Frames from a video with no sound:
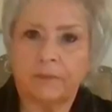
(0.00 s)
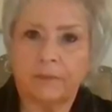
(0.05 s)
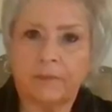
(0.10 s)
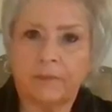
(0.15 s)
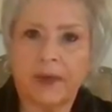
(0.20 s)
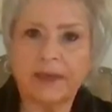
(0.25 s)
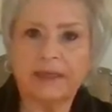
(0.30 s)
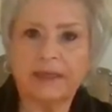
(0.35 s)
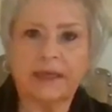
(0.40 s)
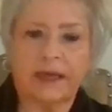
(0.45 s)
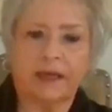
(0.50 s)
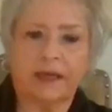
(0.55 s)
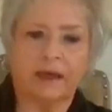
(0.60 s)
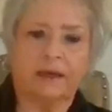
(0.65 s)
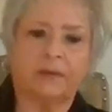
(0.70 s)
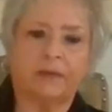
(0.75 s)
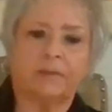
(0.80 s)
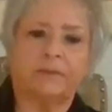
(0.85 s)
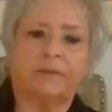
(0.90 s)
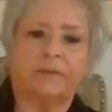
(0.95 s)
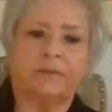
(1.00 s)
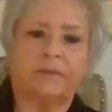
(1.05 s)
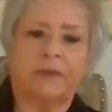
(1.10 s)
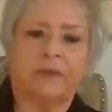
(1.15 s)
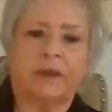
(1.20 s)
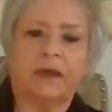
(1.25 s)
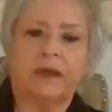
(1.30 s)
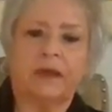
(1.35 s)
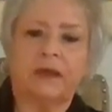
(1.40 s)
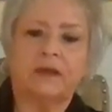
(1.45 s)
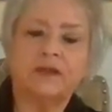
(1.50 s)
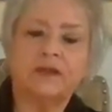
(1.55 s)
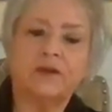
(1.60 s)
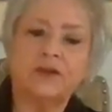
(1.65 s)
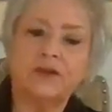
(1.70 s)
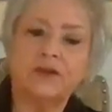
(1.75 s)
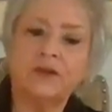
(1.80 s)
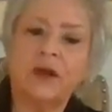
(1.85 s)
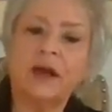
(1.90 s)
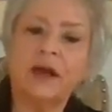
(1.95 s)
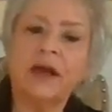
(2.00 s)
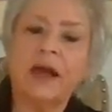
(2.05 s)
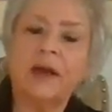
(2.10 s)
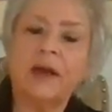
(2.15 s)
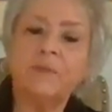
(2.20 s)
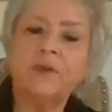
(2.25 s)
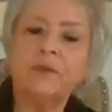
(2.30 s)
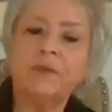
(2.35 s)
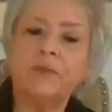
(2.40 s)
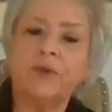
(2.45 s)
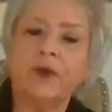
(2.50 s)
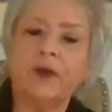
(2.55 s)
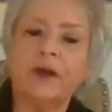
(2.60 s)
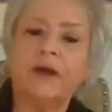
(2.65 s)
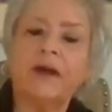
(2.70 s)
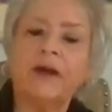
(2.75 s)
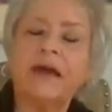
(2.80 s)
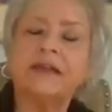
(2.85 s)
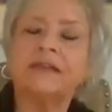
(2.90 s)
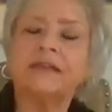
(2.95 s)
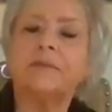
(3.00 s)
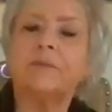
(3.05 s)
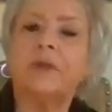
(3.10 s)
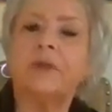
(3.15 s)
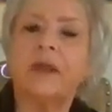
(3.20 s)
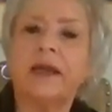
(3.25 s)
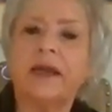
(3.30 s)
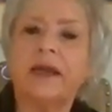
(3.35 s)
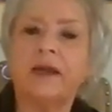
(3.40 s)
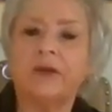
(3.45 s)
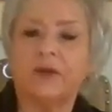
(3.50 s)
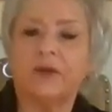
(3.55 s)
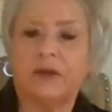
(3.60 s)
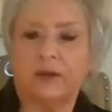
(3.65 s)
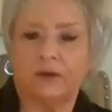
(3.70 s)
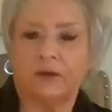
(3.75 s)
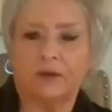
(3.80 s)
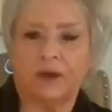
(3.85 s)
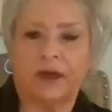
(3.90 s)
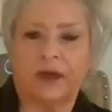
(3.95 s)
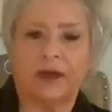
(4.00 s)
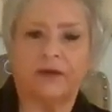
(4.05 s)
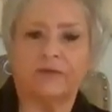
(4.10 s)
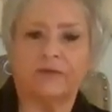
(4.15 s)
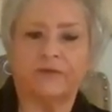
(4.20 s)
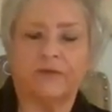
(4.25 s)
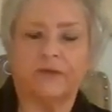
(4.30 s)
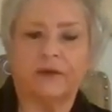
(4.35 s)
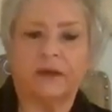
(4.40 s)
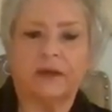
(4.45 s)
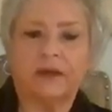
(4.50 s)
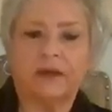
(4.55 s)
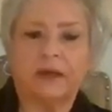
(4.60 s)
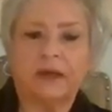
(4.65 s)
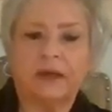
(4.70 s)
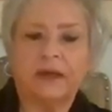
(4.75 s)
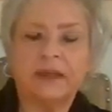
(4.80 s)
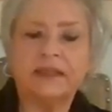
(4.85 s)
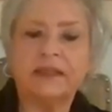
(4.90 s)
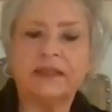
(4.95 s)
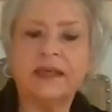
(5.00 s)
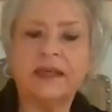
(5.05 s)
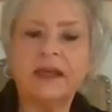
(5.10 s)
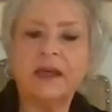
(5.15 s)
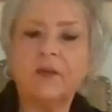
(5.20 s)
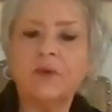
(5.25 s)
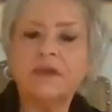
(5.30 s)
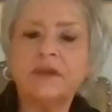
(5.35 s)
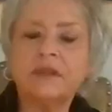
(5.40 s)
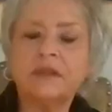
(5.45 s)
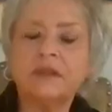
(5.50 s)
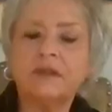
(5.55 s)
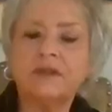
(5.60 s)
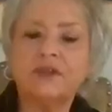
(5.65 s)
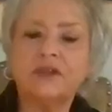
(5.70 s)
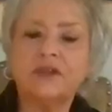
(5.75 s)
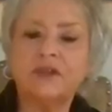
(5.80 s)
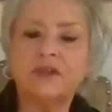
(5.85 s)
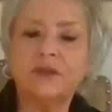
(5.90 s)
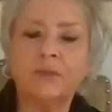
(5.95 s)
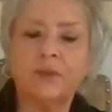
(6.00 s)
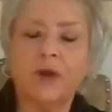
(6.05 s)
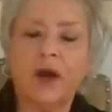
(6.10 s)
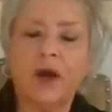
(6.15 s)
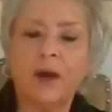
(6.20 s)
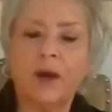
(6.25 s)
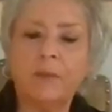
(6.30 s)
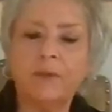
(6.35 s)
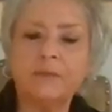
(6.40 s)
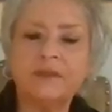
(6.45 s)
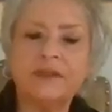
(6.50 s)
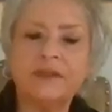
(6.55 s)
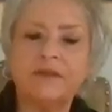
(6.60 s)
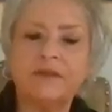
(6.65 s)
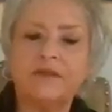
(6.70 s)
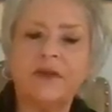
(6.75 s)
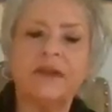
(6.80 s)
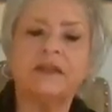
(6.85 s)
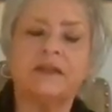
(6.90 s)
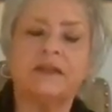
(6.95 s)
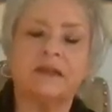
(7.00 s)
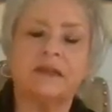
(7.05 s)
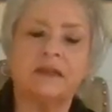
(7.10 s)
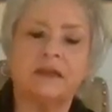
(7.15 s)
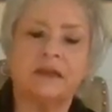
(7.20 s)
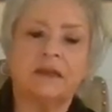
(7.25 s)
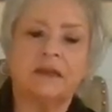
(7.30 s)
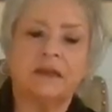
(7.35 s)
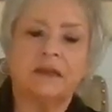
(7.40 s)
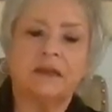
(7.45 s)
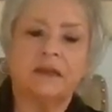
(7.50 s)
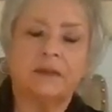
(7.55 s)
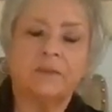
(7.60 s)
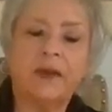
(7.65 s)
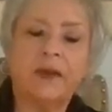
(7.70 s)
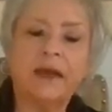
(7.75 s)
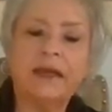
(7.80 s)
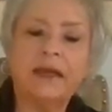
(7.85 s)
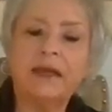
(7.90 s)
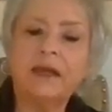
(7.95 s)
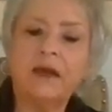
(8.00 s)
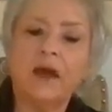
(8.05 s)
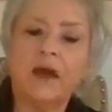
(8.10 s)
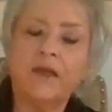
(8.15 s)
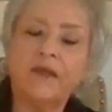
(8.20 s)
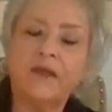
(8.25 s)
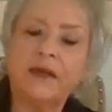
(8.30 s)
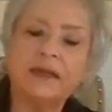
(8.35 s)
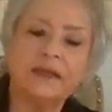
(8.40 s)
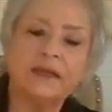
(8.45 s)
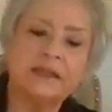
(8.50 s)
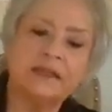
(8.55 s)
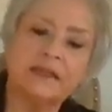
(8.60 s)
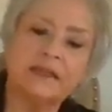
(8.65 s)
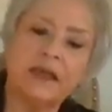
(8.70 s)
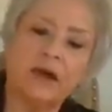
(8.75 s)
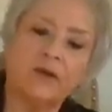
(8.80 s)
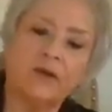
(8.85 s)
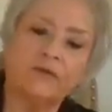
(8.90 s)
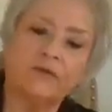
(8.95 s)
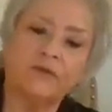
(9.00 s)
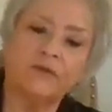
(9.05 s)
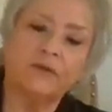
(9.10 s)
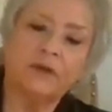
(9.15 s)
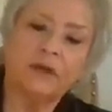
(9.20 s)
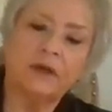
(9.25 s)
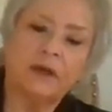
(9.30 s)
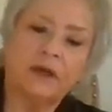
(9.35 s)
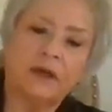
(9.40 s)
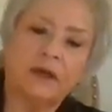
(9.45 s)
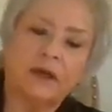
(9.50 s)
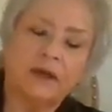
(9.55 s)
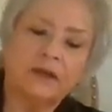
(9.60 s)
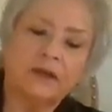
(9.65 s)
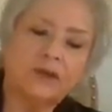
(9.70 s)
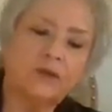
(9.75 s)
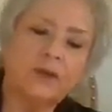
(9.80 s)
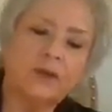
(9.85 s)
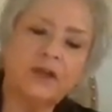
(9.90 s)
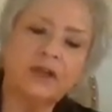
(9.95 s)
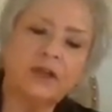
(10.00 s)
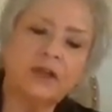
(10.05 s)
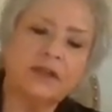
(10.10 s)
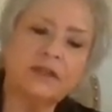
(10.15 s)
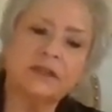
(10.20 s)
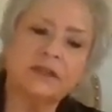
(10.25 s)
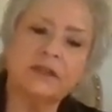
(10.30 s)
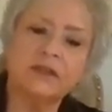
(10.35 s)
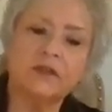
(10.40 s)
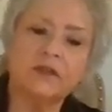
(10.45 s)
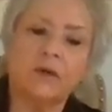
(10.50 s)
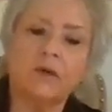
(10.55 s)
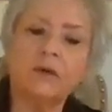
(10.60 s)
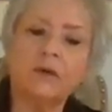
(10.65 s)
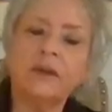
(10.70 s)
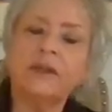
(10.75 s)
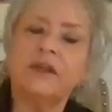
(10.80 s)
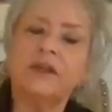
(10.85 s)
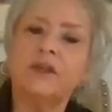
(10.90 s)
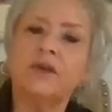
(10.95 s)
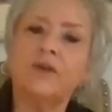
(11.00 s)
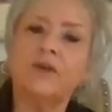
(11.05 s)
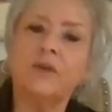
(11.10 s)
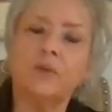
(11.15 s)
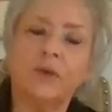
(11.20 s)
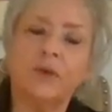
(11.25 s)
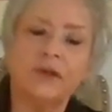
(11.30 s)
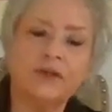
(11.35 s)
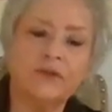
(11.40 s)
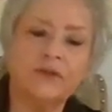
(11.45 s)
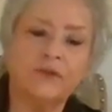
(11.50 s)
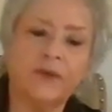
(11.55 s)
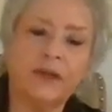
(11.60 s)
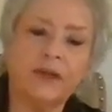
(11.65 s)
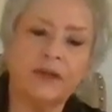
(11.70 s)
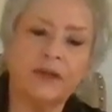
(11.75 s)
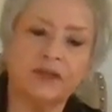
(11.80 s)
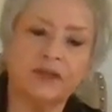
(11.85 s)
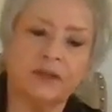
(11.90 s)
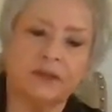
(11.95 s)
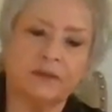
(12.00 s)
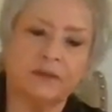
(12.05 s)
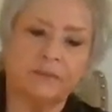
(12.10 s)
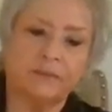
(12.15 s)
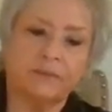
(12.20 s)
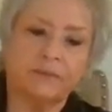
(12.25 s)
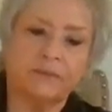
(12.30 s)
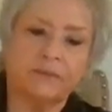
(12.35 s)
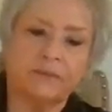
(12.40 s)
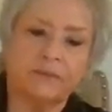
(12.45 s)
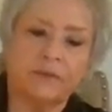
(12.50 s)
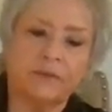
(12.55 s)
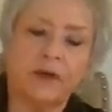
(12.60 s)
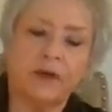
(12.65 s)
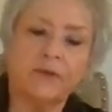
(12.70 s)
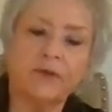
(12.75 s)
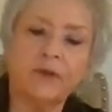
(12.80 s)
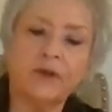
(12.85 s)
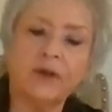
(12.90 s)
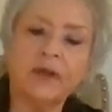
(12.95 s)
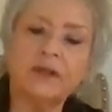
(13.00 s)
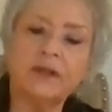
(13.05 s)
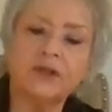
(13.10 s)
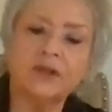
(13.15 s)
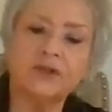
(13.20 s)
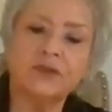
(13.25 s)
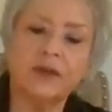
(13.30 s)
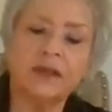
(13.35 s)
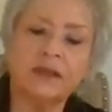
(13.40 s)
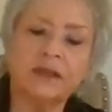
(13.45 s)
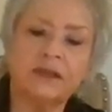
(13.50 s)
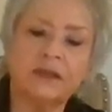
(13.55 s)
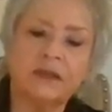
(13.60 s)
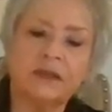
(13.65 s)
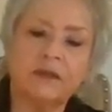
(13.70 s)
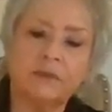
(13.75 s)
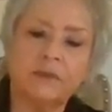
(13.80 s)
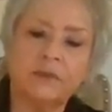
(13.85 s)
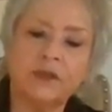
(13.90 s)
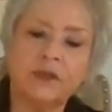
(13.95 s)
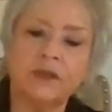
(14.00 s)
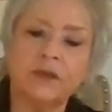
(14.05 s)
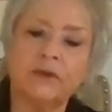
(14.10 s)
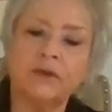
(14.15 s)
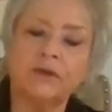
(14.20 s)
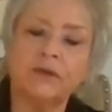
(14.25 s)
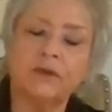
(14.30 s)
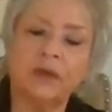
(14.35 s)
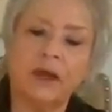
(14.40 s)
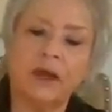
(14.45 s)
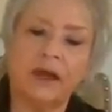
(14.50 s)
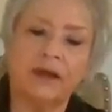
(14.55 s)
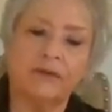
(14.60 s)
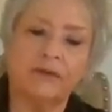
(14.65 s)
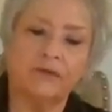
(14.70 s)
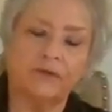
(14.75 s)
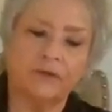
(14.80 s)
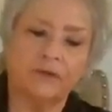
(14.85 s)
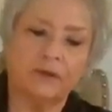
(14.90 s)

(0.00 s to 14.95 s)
My take. So do not come to prayer as a player in your life, seeking resolution to problems invented by an inauthentic self, doing justice only to your preservation of your constructed material life,